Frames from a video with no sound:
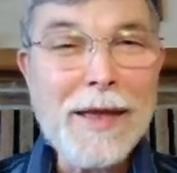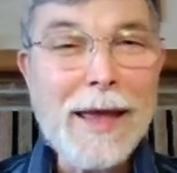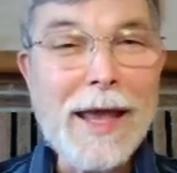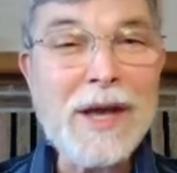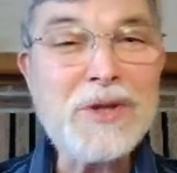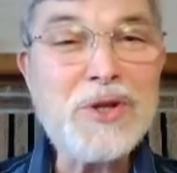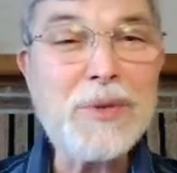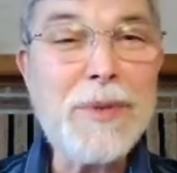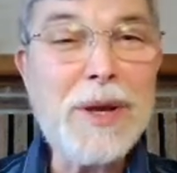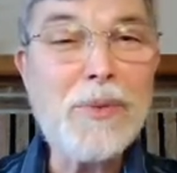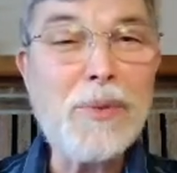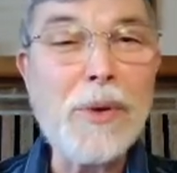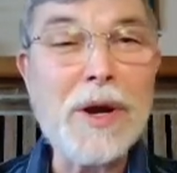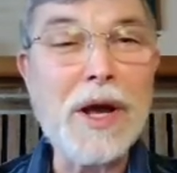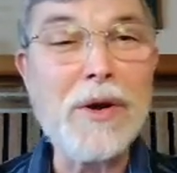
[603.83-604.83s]
Answer me
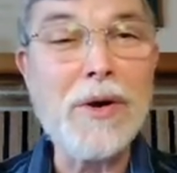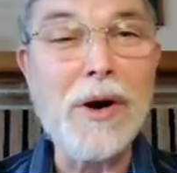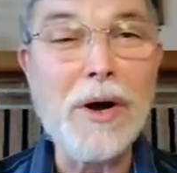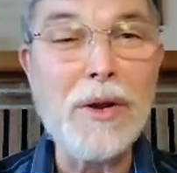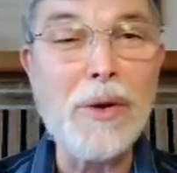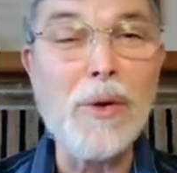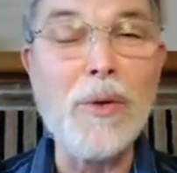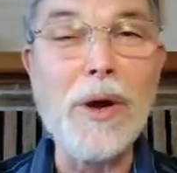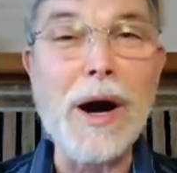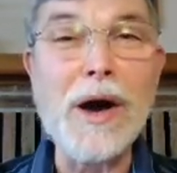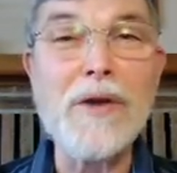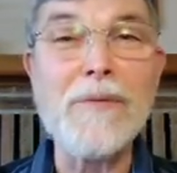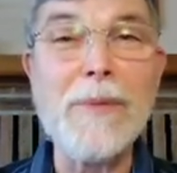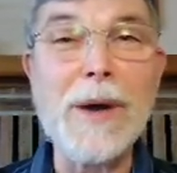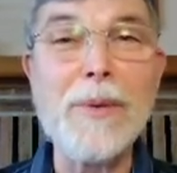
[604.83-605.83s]
when I call, O
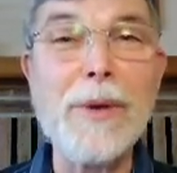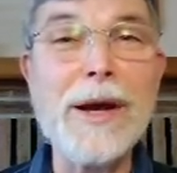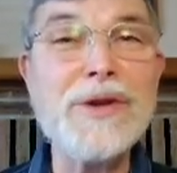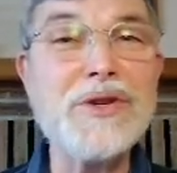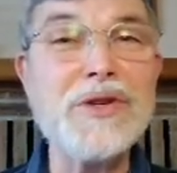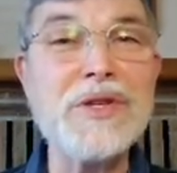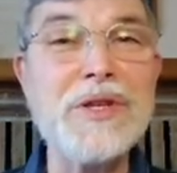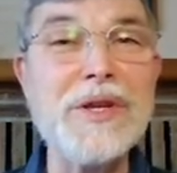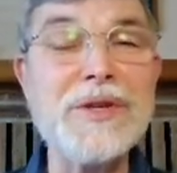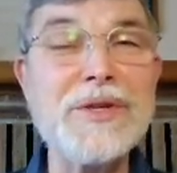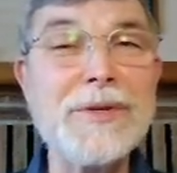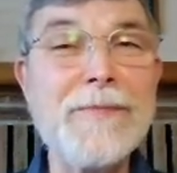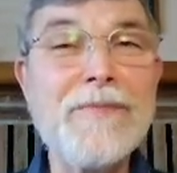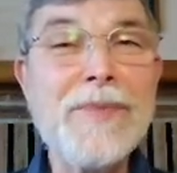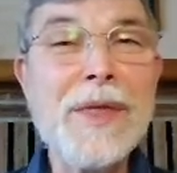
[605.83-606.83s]
God of my
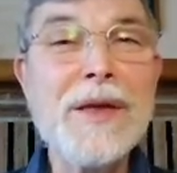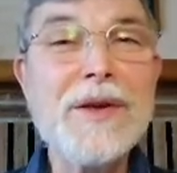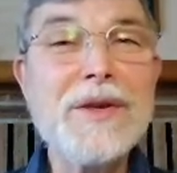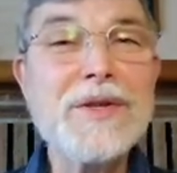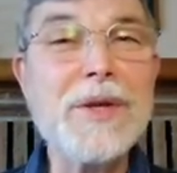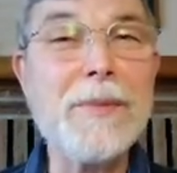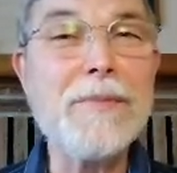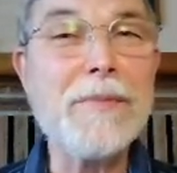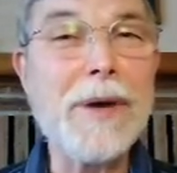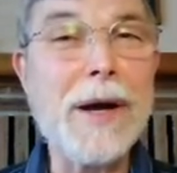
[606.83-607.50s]
righteousness. Some